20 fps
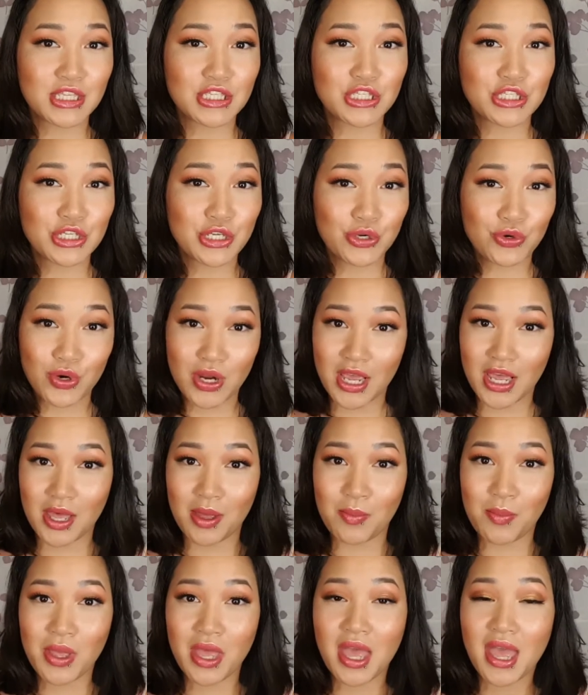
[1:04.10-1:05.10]

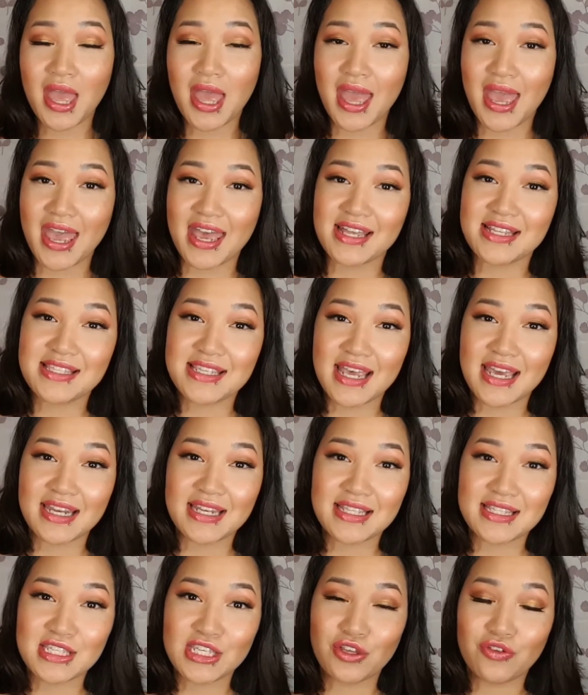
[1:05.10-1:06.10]
Instagram at
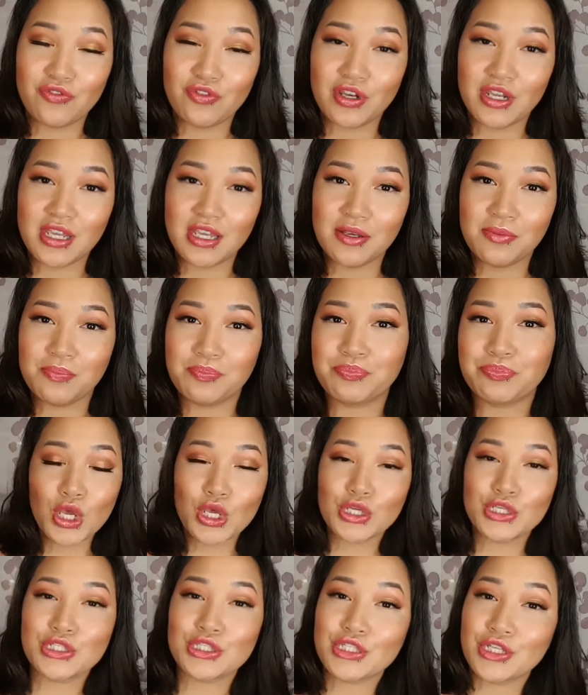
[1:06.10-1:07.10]
@TattedTiffany.
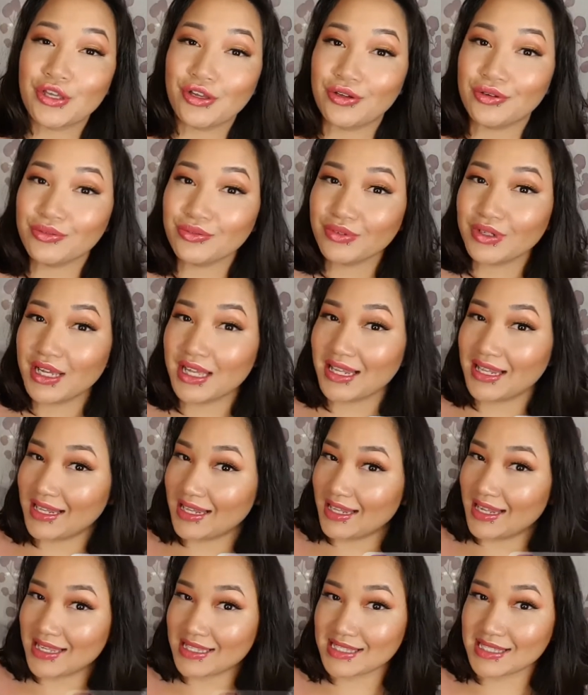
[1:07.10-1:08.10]
So
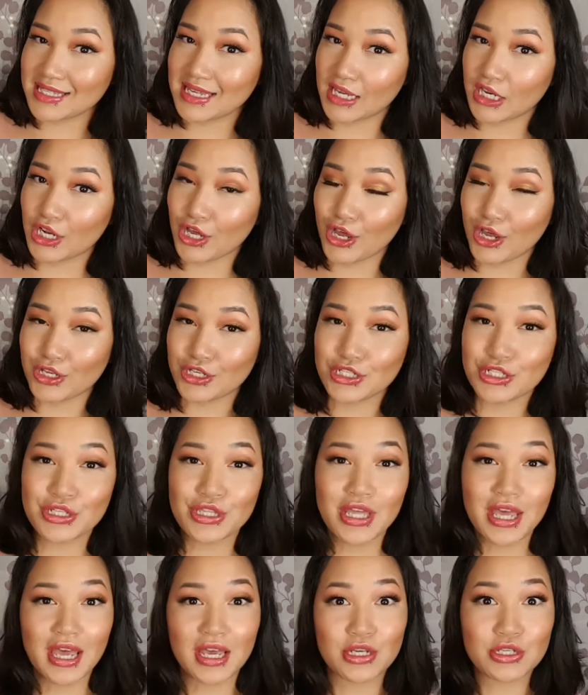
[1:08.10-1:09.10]
let's get on
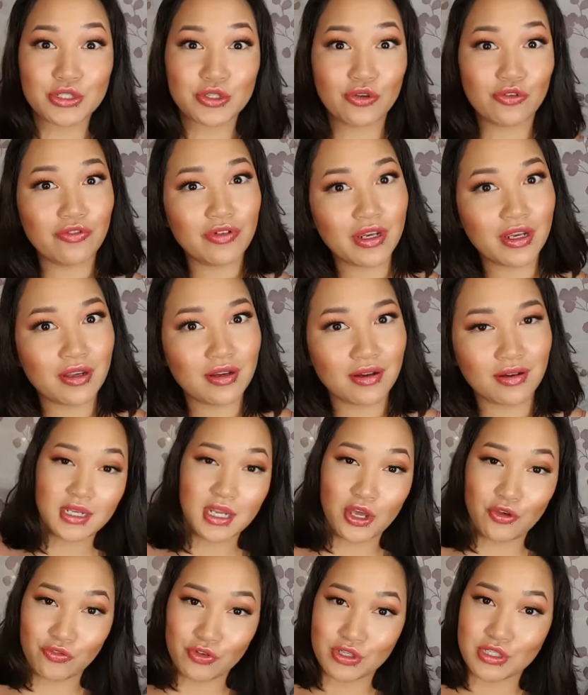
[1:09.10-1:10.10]
to the actual video.
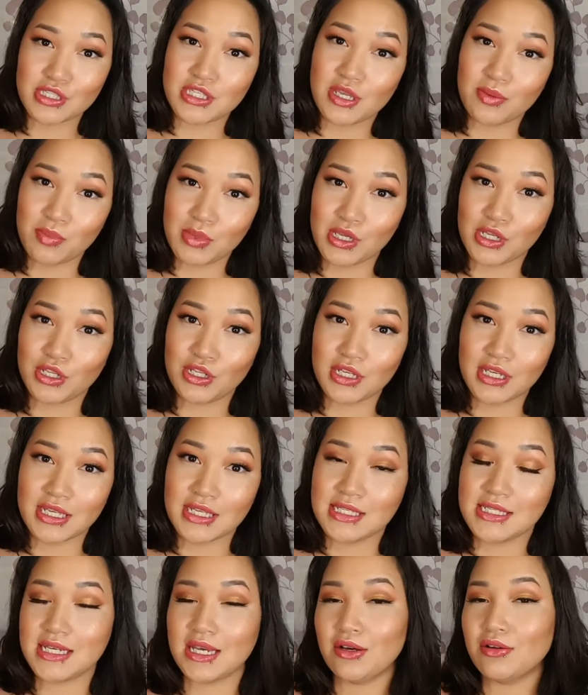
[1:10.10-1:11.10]
Now if you see me
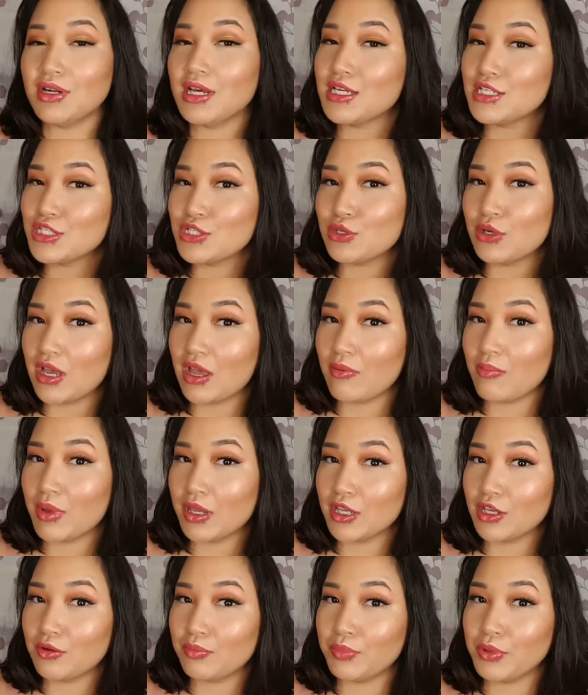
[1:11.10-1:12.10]
looking down, I do have
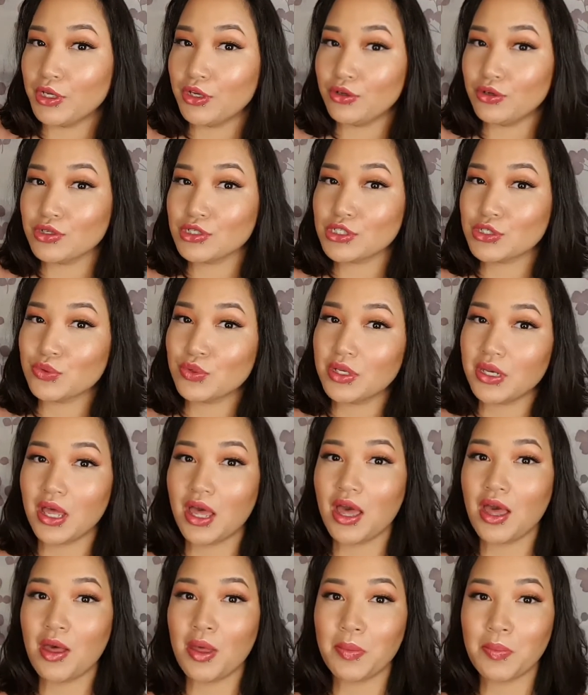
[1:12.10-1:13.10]
my computer screen
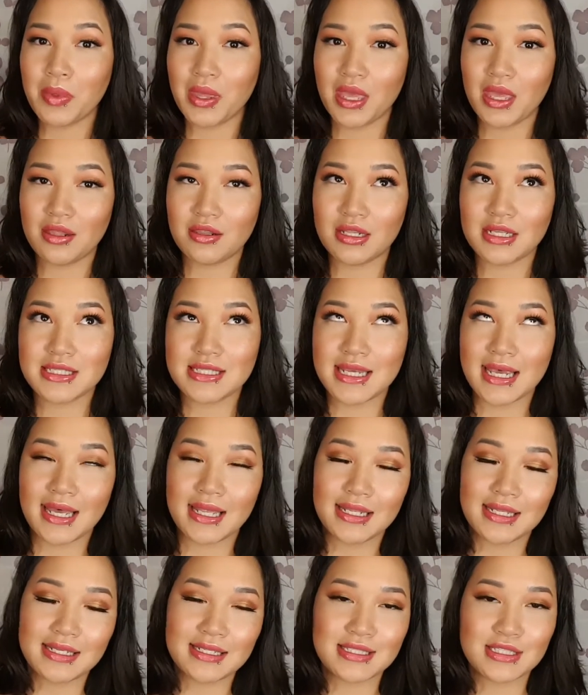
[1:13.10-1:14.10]
up and the
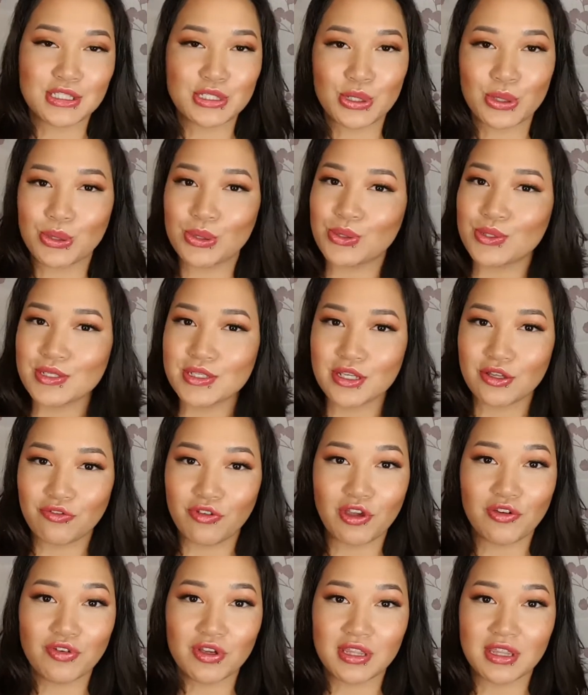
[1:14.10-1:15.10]
tallies and totals of
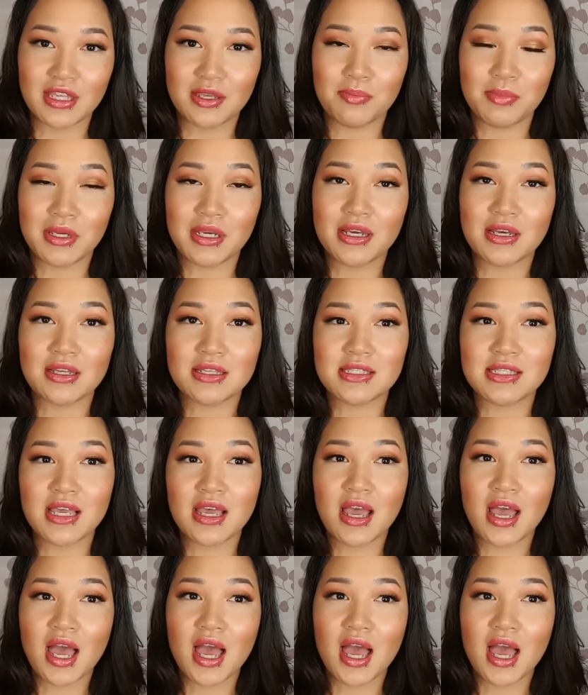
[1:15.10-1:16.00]
everything because